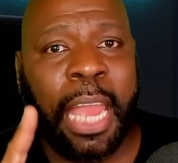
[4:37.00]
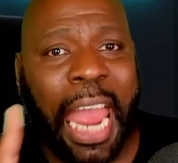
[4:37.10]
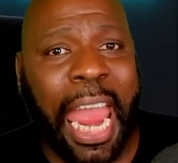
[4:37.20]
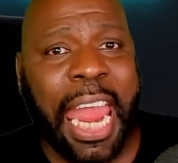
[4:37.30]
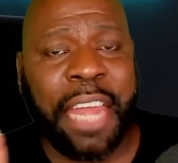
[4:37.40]

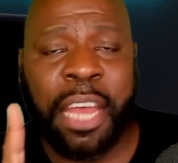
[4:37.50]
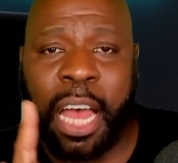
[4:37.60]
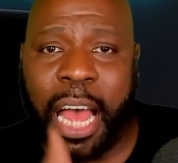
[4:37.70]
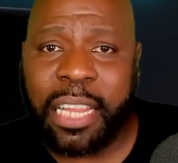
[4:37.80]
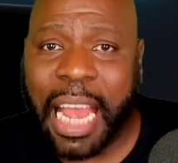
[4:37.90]
And
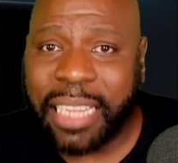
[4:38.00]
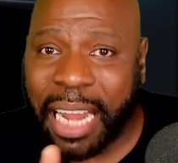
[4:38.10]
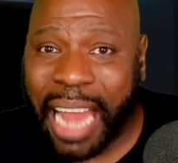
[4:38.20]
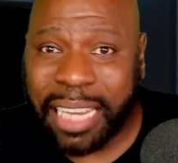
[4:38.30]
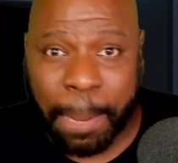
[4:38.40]
unlike they
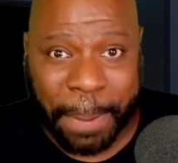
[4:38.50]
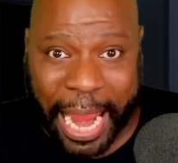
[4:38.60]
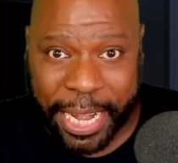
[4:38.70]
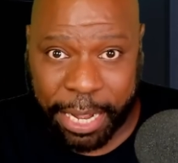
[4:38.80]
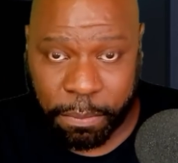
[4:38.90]
like to
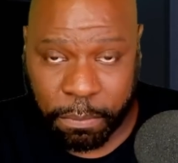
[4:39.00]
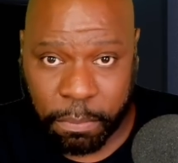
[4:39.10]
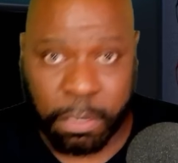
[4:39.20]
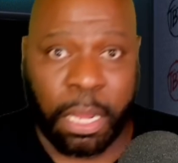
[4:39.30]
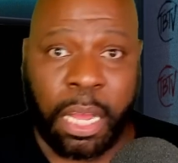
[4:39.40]
paint it,
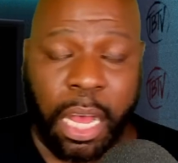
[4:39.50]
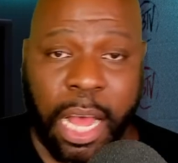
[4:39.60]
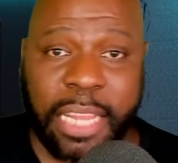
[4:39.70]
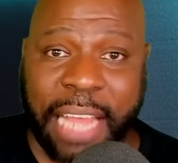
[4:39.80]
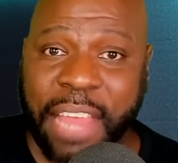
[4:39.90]

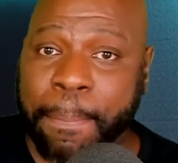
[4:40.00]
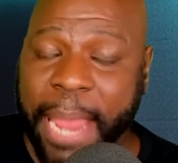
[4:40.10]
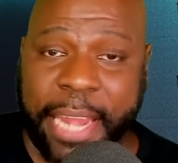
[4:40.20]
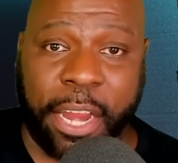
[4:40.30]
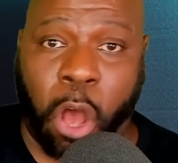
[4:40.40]
unlike they
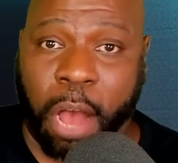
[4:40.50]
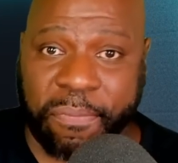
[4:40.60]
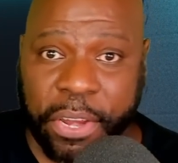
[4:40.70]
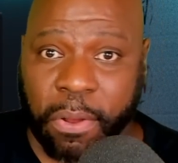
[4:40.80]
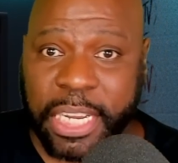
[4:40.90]
paint it
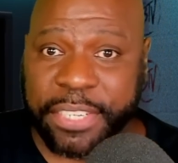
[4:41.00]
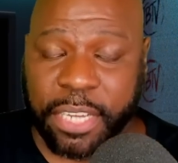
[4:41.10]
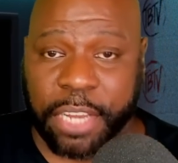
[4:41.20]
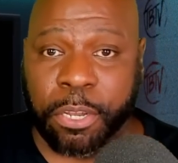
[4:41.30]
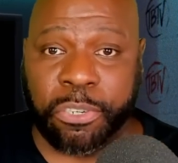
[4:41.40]
often on these
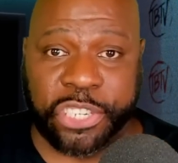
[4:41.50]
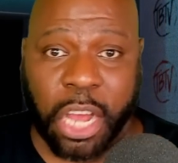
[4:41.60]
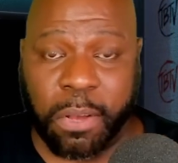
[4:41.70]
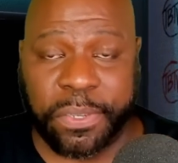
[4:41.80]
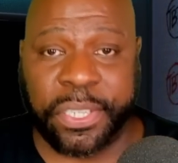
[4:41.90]
uh, news
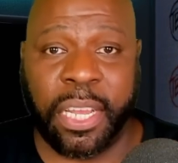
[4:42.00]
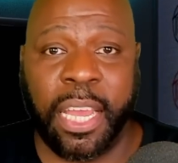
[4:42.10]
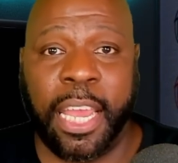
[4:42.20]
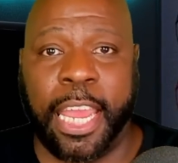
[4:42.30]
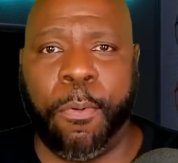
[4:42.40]
shows,
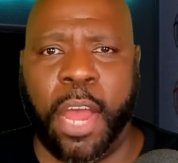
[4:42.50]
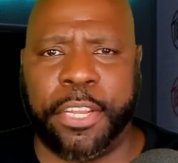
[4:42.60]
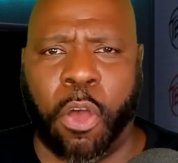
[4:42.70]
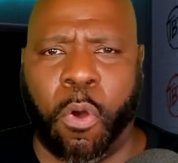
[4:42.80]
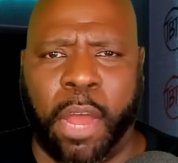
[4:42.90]
he
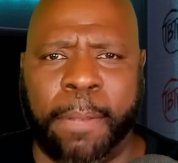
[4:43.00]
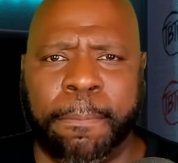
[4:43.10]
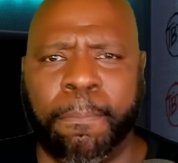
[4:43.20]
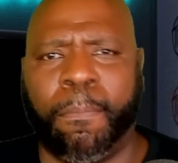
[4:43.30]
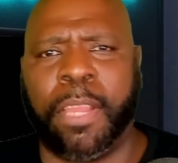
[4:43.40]
wasn't going,
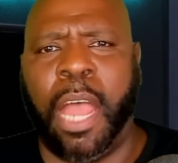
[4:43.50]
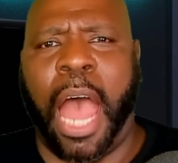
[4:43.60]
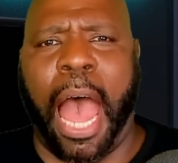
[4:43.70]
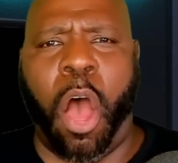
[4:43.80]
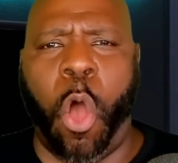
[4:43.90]

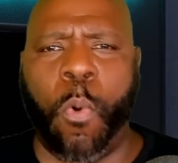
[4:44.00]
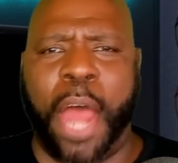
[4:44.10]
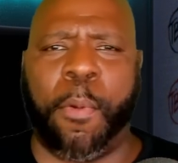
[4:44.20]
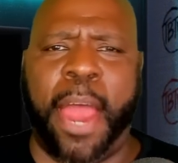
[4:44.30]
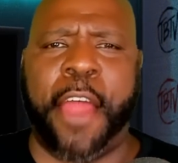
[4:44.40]
I don't
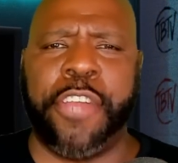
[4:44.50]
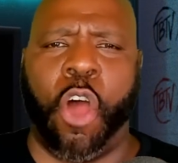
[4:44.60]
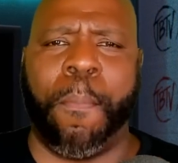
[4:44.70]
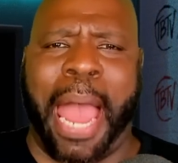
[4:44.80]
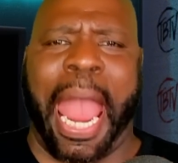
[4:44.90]
want to wear
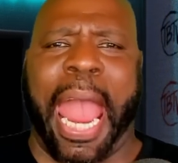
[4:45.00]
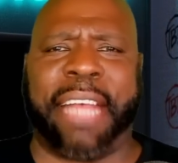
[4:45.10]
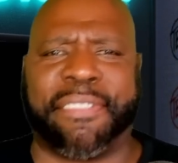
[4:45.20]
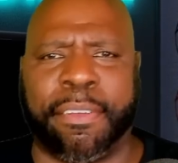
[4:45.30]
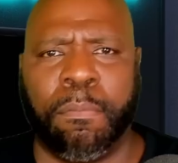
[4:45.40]
no
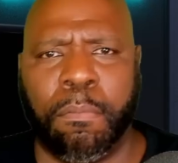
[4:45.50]
mask.